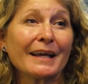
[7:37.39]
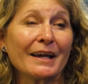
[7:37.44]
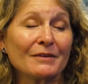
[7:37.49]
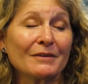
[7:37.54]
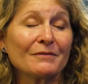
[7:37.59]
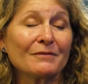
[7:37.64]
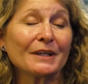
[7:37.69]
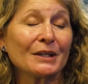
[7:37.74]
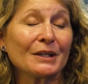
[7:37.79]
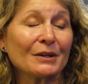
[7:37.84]

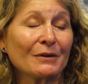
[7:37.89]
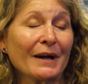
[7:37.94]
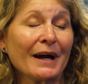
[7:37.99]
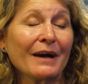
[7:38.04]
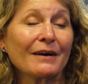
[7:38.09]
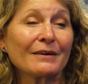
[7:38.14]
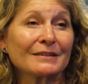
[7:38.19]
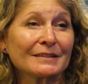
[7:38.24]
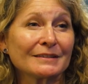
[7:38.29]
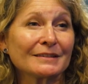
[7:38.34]
and figure
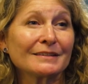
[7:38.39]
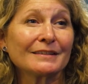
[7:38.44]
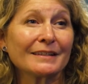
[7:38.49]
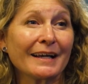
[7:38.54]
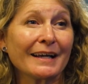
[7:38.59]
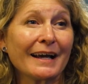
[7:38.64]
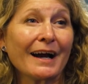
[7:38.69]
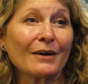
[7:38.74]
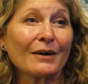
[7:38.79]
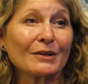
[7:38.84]
out
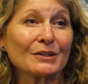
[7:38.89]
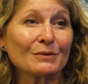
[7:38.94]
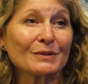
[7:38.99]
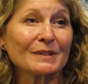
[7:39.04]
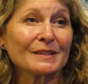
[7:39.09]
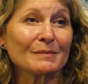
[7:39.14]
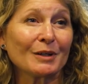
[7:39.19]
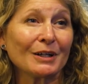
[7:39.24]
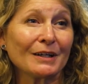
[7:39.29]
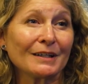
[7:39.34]
how to
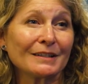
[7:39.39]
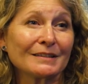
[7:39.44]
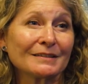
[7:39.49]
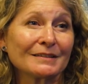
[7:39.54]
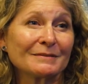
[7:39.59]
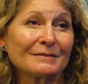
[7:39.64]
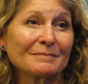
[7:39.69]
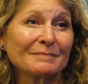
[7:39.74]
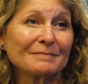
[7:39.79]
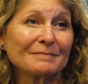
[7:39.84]
respond.